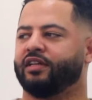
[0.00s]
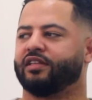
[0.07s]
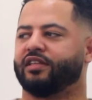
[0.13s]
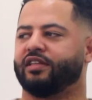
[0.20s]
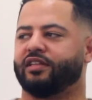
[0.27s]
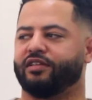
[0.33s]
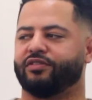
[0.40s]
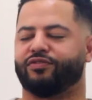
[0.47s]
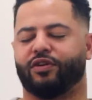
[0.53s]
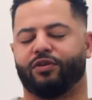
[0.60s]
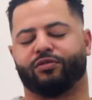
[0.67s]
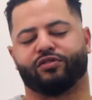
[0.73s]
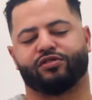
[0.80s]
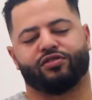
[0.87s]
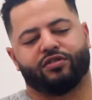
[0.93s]
The
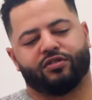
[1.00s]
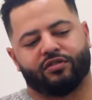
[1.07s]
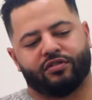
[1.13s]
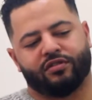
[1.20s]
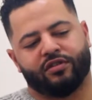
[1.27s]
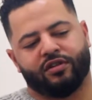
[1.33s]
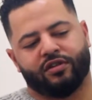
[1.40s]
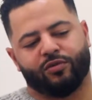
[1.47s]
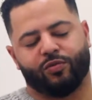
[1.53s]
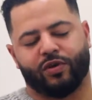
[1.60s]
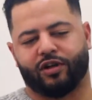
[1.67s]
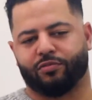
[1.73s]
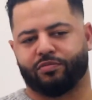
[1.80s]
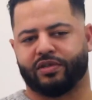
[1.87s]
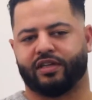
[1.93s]
focus on
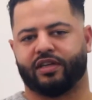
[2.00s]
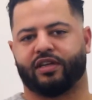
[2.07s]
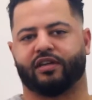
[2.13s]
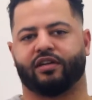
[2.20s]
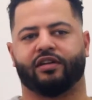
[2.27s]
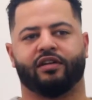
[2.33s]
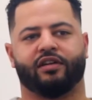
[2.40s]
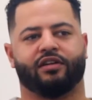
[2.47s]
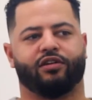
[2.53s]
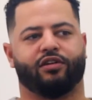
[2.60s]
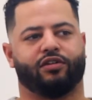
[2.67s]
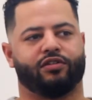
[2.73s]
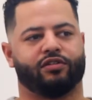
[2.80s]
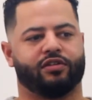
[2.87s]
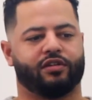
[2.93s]
well-being,
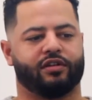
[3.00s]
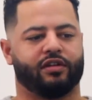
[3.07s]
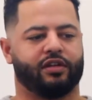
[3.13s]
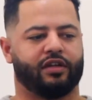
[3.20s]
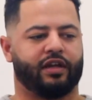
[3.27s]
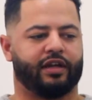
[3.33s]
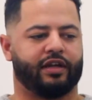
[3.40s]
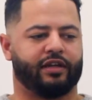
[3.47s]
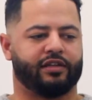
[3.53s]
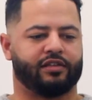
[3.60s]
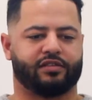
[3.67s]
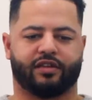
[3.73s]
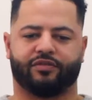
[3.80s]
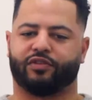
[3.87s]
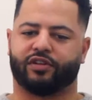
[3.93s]
on
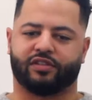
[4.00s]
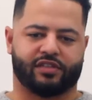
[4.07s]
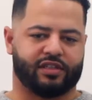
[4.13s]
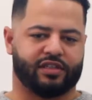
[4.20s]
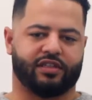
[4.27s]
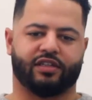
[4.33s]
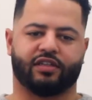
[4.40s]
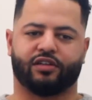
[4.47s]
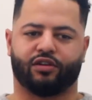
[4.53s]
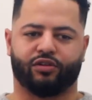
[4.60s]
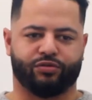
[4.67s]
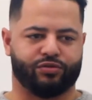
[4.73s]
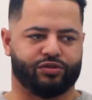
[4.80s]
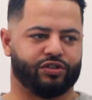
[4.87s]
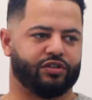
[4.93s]
diversity,
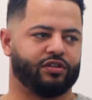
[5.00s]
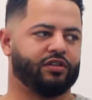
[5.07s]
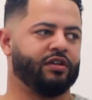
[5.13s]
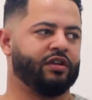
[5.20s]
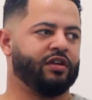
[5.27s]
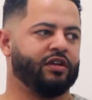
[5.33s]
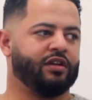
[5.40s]
inclusion.